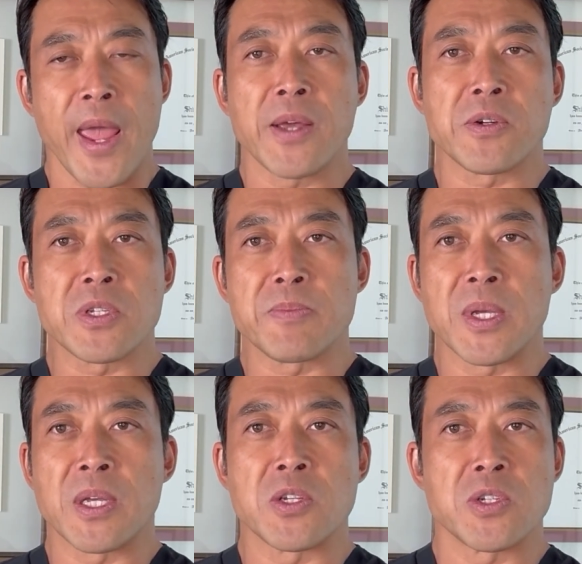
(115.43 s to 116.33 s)
ankles
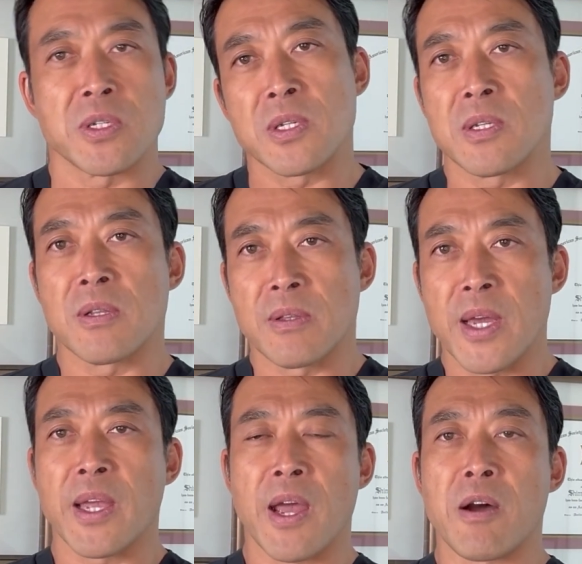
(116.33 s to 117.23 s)
because she didn't
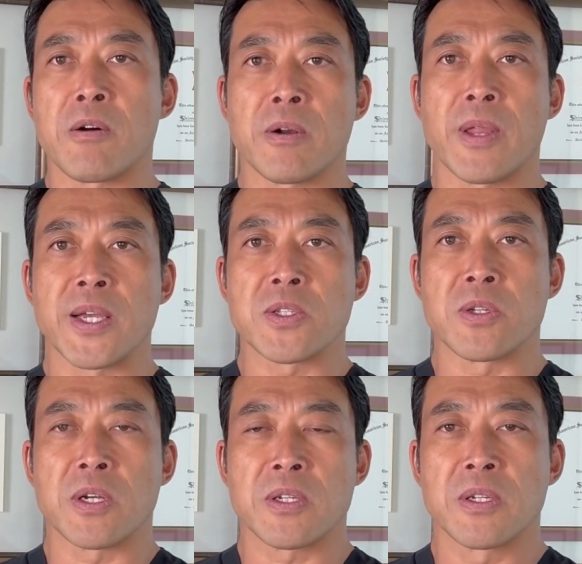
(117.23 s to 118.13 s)
like how her legs
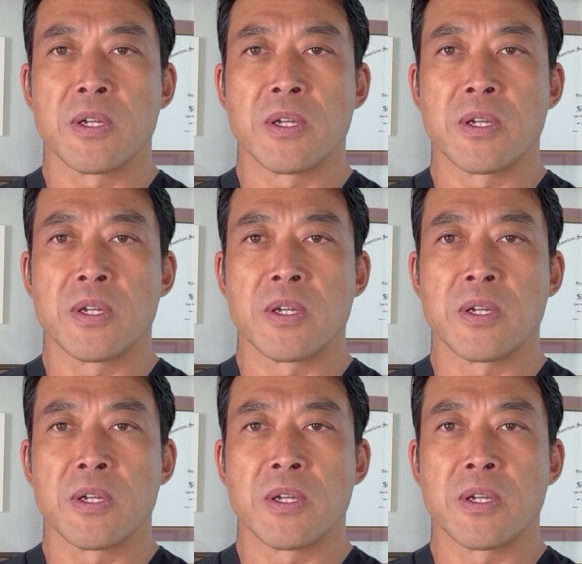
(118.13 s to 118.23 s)
looked.